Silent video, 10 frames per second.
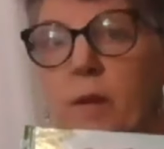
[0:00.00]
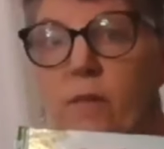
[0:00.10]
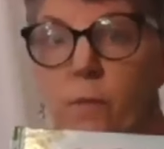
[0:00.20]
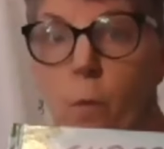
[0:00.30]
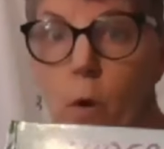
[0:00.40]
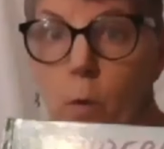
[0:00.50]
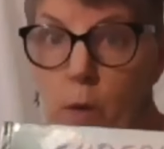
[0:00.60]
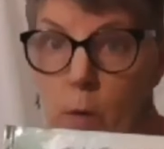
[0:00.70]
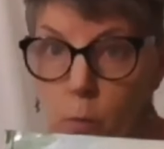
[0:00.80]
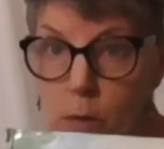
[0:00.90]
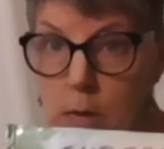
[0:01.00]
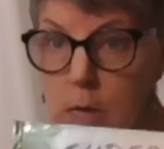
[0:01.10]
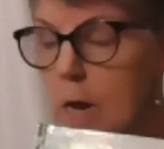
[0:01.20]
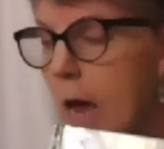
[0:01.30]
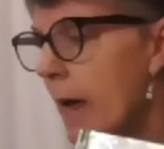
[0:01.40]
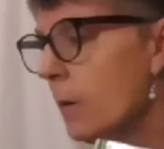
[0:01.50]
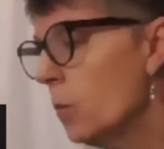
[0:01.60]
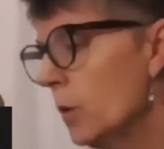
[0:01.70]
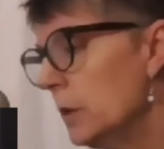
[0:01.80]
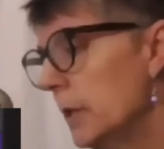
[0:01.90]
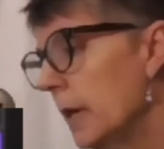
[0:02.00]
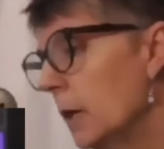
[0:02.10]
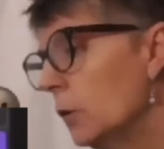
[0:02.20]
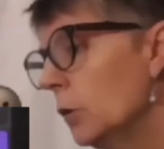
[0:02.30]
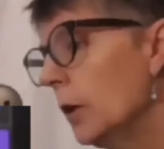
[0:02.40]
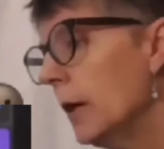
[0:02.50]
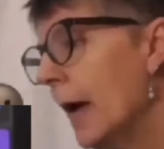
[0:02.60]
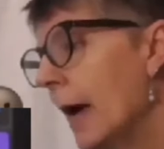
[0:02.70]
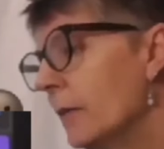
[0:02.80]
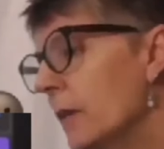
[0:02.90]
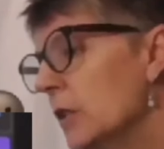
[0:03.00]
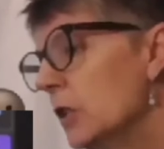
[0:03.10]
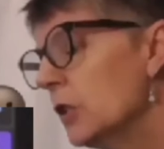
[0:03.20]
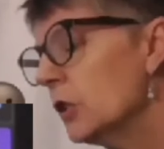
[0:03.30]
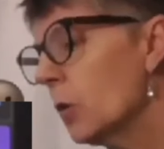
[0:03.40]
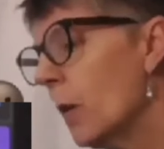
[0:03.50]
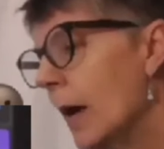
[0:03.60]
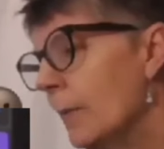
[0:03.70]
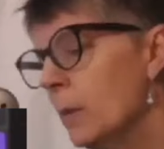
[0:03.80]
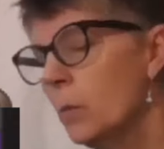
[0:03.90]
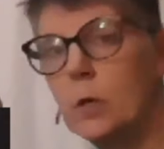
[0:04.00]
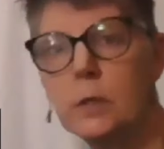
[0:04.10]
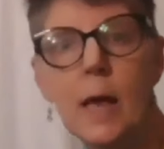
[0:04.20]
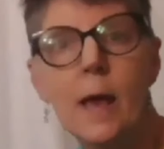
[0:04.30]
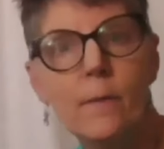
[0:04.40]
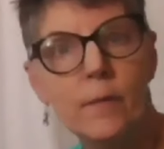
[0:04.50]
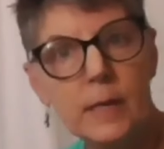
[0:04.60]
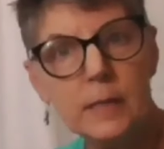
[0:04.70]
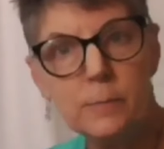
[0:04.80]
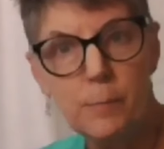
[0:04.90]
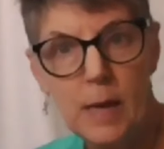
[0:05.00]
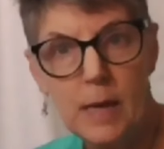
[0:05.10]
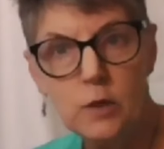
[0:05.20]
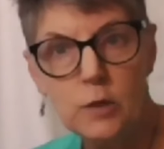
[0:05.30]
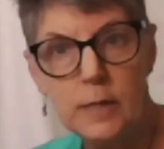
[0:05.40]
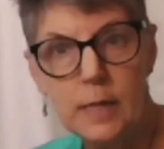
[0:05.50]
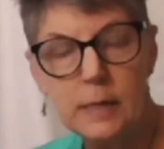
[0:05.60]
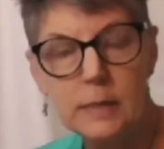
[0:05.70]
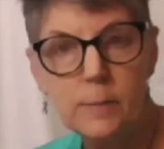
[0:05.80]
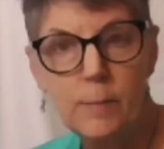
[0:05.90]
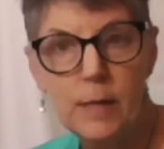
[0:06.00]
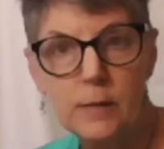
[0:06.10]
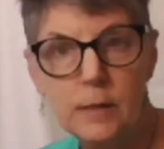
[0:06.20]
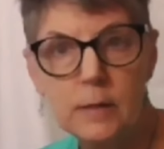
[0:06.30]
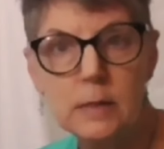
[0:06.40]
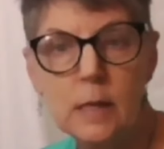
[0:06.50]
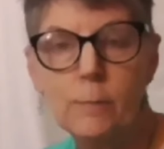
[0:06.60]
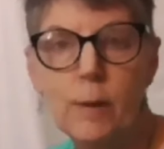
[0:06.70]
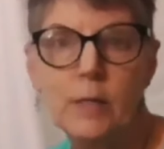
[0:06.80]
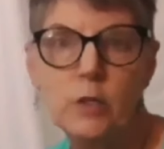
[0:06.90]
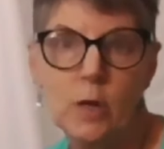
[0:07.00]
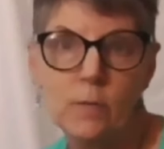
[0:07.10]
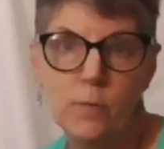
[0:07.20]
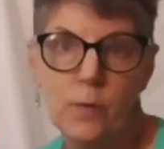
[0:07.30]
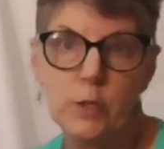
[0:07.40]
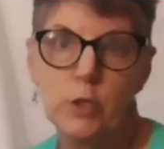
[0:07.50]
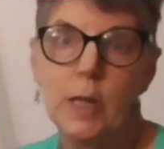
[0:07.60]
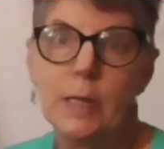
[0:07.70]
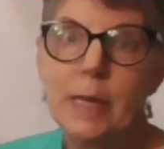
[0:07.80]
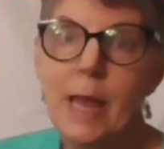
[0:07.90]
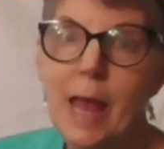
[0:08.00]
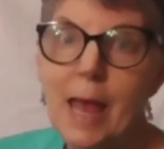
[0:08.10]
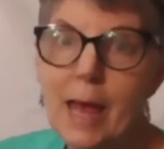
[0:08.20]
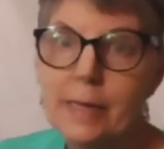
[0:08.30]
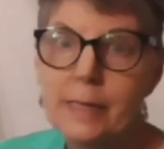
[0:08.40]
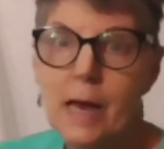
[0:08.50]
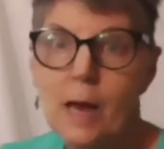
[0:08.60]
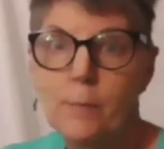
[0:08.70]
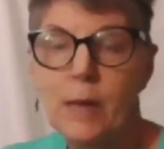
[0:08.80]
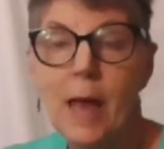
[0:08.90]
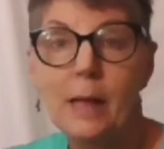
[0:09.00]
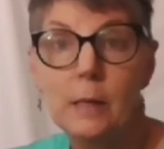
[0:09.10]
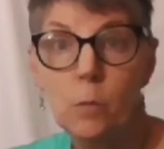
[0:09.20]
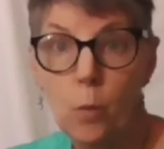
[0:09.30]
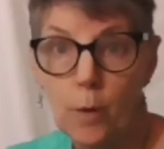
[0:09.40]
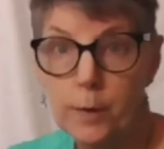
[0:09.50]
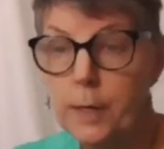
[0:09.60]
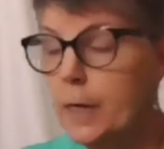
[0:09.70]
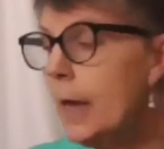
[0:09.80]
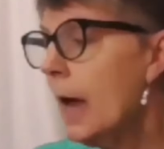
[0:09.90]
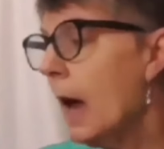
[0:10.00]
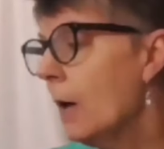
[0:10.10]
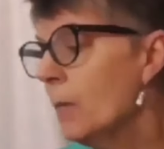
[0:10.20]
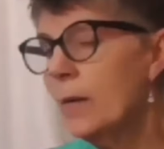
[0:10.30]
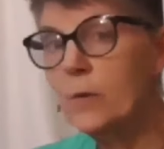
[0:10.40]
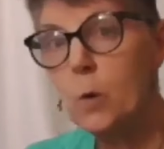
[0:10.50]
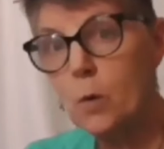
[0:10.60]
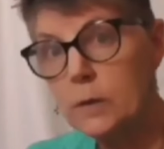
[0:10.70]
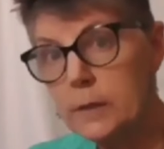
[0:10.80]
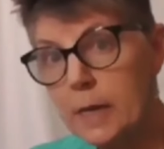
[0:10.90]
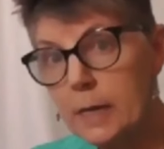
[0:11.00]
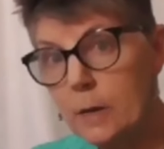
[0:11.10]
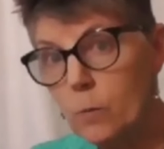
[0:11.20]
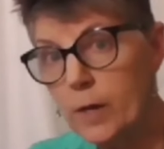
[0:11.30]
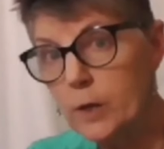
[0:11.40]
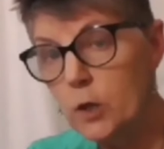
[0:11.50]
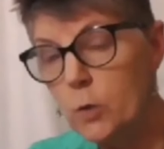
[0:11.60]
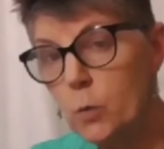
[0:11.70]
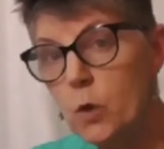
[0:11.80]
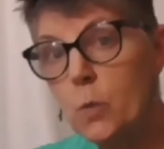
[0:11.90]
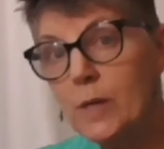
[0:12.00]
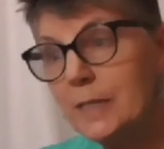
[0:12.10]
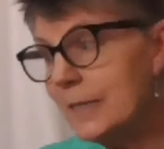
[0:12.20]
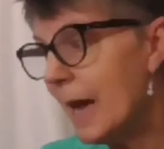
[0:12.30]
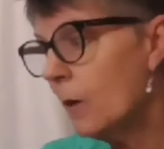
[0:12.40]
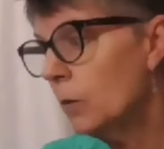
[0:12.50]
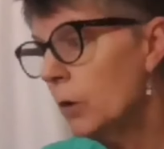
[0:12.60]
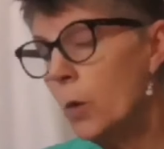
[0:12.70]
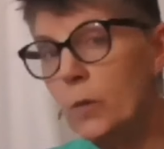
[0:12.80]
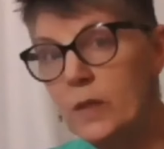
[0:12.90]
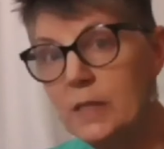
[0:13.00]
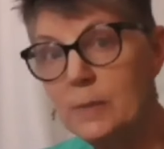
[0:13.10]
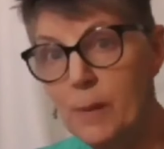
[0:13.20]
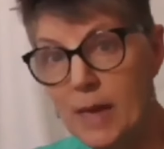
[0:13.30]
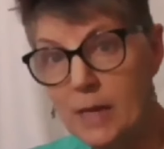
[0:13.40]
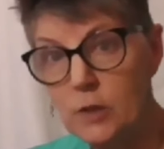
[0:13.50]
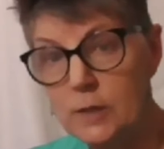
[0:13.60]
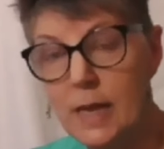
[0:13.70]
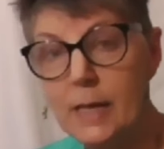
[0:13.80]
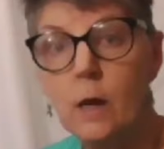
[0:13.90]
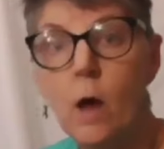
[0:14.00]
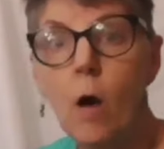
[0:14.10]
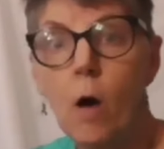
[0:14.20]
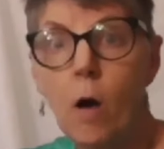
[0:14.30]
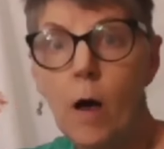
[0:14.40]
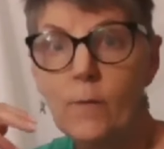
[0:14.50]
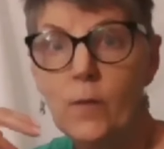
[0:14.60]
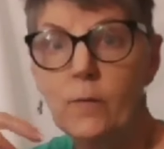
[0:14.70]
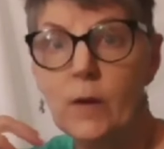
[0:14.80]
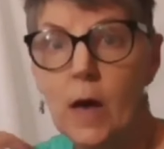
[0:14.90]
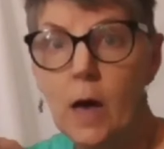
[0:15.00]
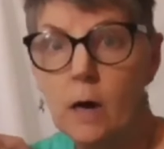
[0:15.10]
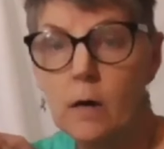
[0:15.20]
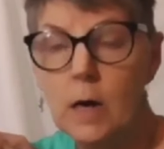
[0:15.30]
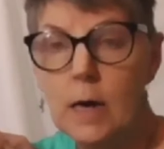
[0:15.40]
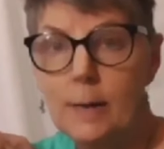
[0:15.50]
before we read, I would take a look at the describing words. This page set is the page set done by Jennifer Francinelli and Callie Ward. We have a course on it at Rett U. You can download this page set off of our,